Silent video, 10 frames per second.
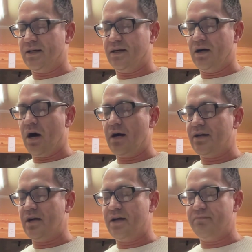uh, on
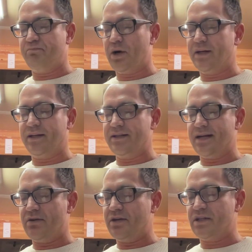and on breaking it
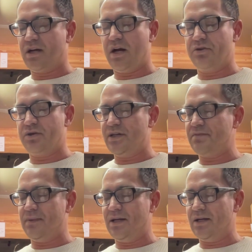down into countries
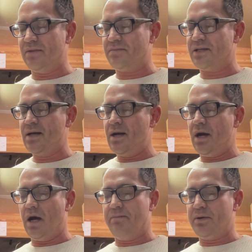mediums
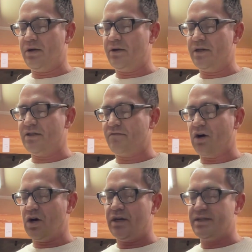uh, periods of
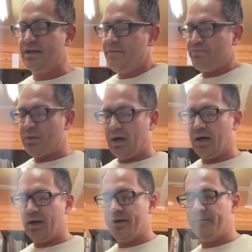art
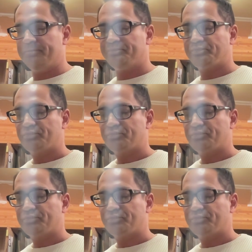um,